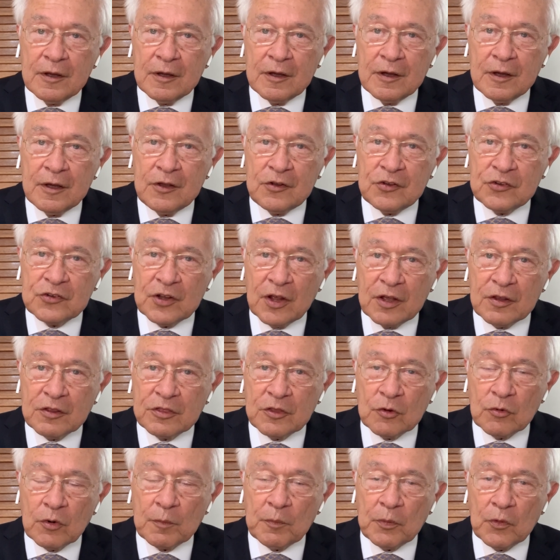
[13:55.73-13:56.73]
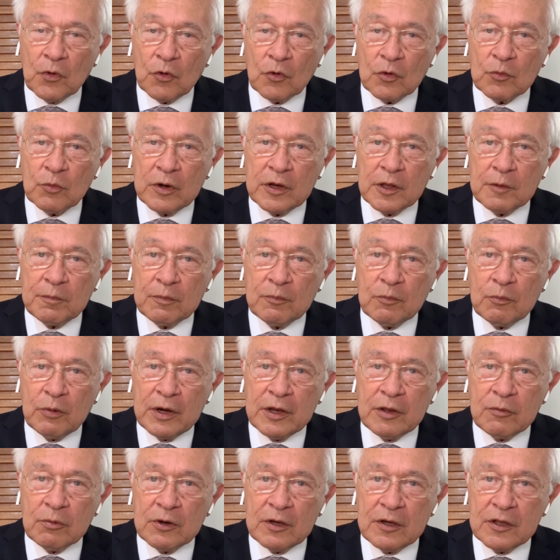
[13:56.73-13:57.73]
He said the report, when
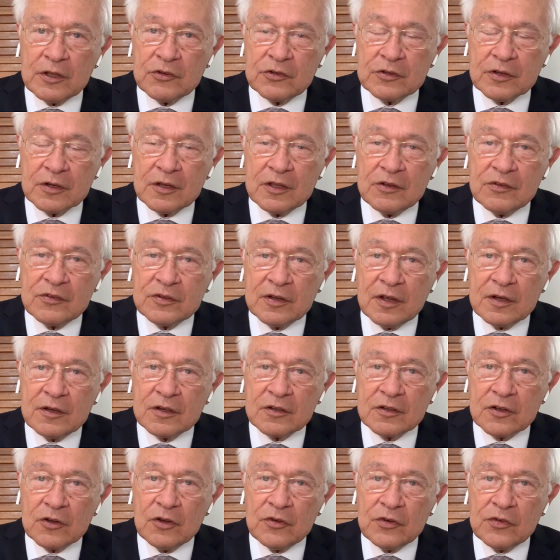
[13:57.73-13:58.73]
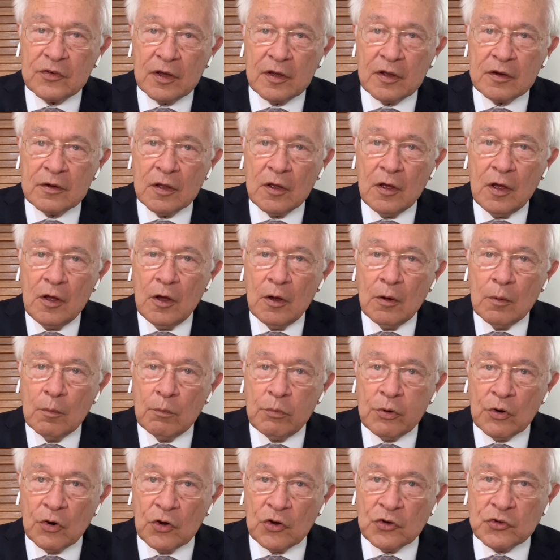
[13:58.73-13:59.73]
he released it, he said it contained
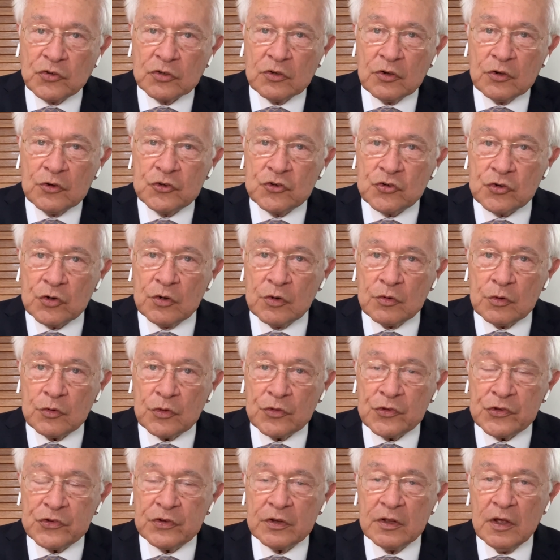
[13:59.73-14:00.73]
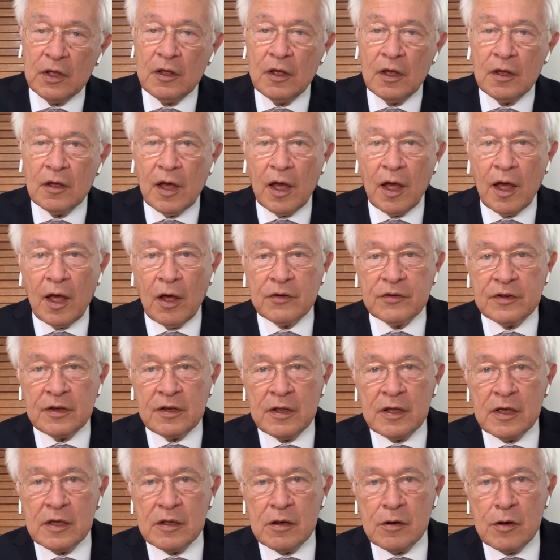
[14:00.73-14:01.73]
brutal truths. How did
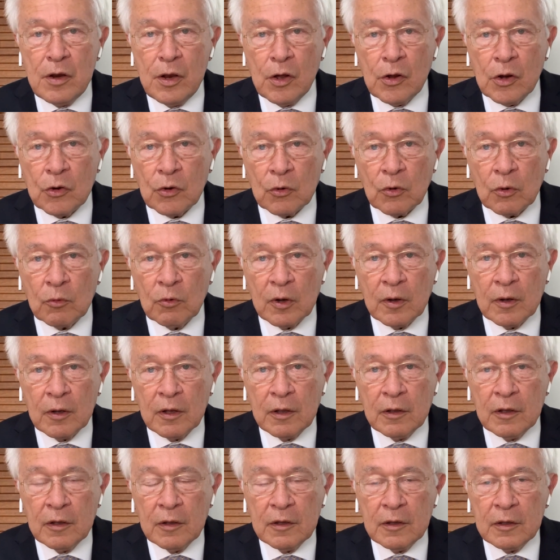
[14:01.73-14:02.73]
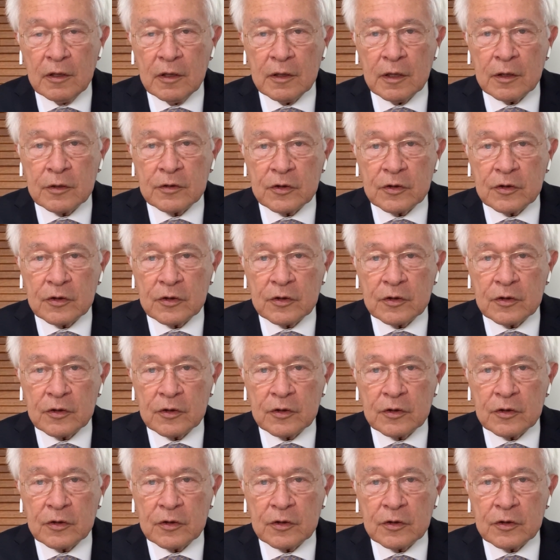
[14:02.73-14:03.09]
he know it